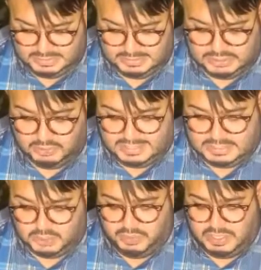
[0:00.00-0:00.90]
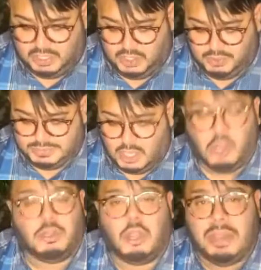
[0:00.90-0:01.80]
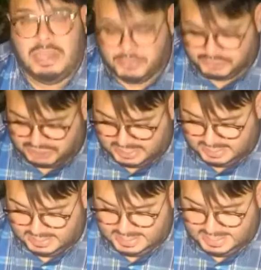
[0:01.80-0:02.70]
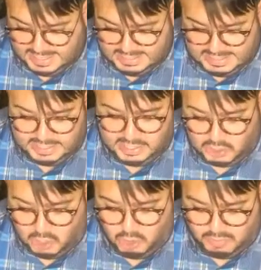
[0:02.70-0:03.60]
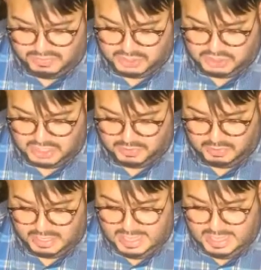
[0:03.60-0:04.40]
So let's agree to use all our energy in getting along with each other,